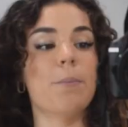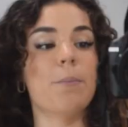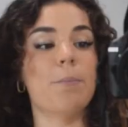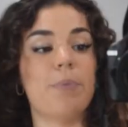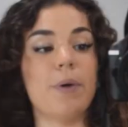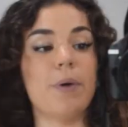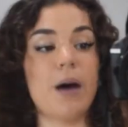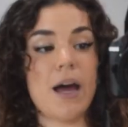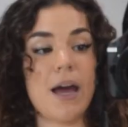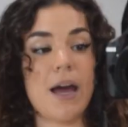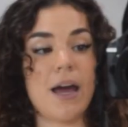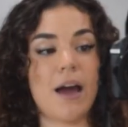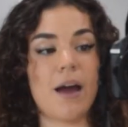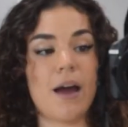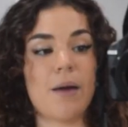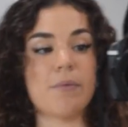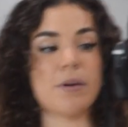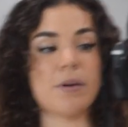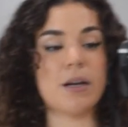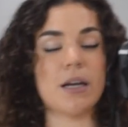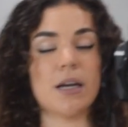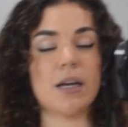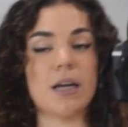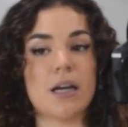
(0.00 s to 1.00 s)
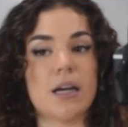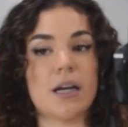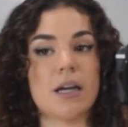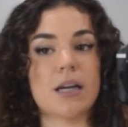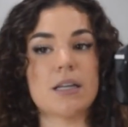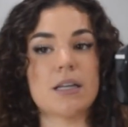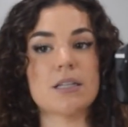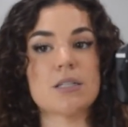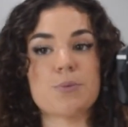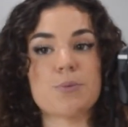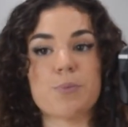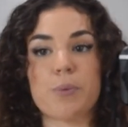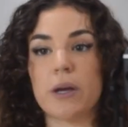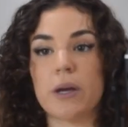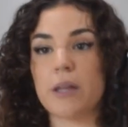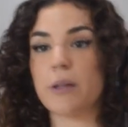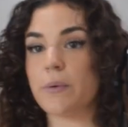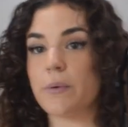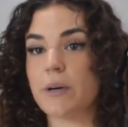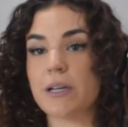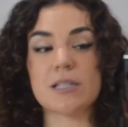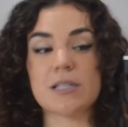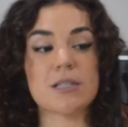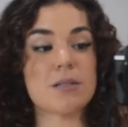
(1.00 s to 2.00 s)
But I'm going to spray the
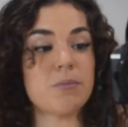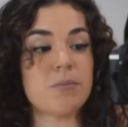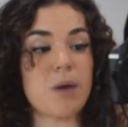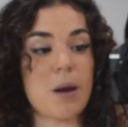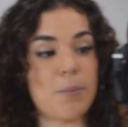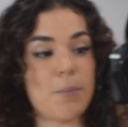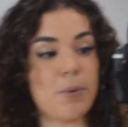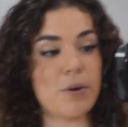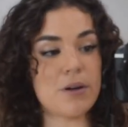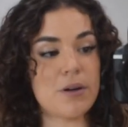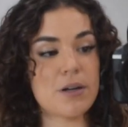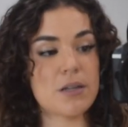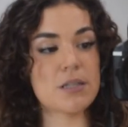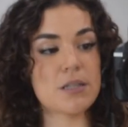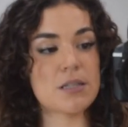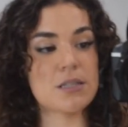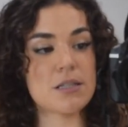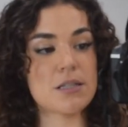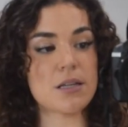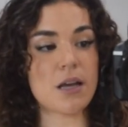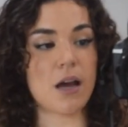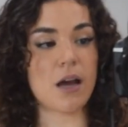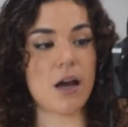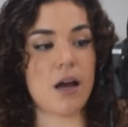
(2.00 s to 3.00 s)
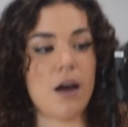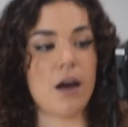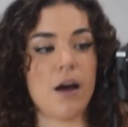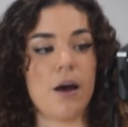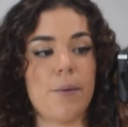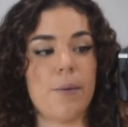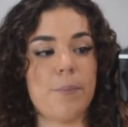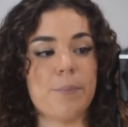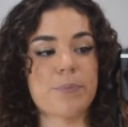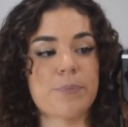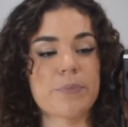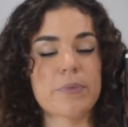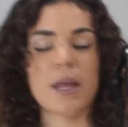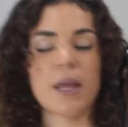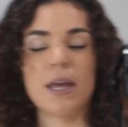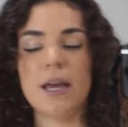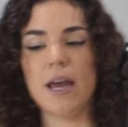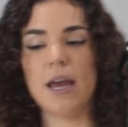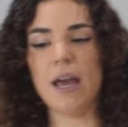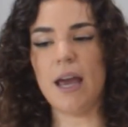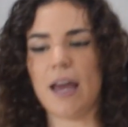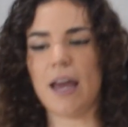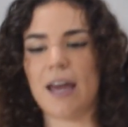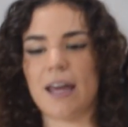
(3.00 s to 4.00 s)
rest of my books, and
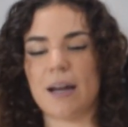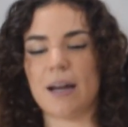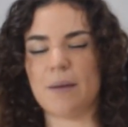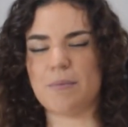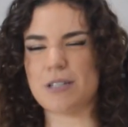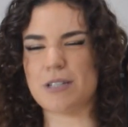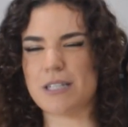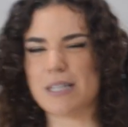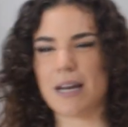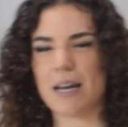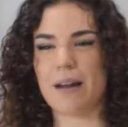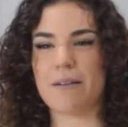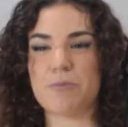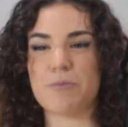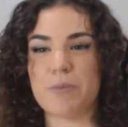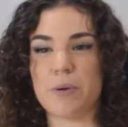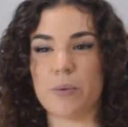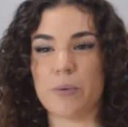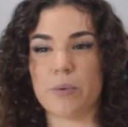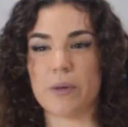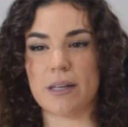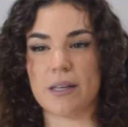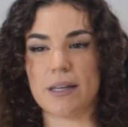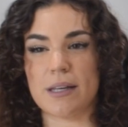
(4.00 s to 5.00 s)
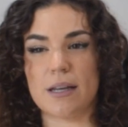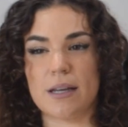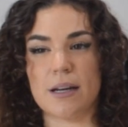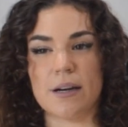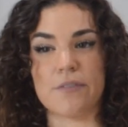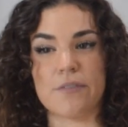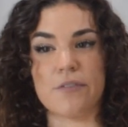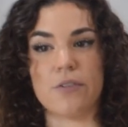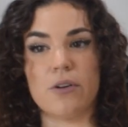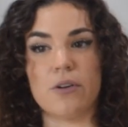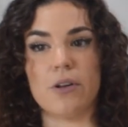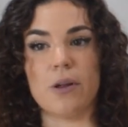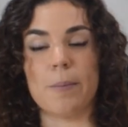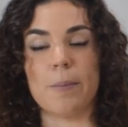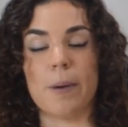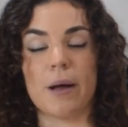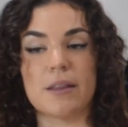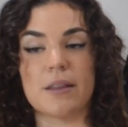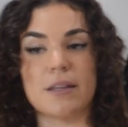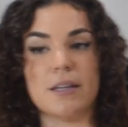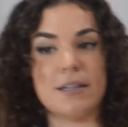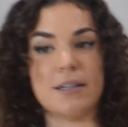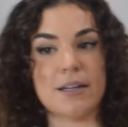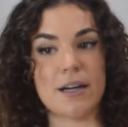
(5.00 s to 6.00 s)
I'm just going to have to be really careful
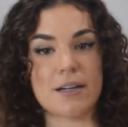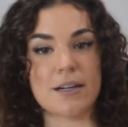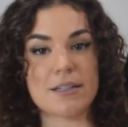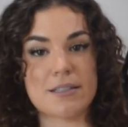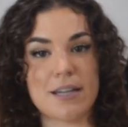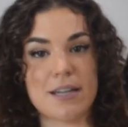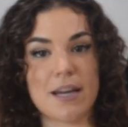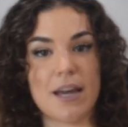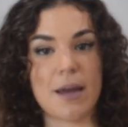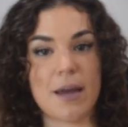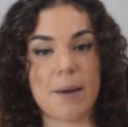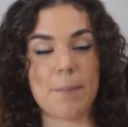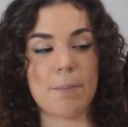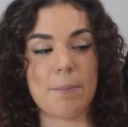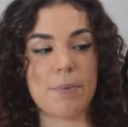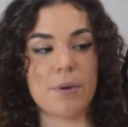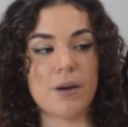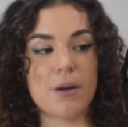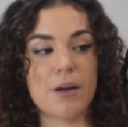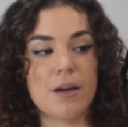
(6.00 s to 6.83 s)
about the duct tape,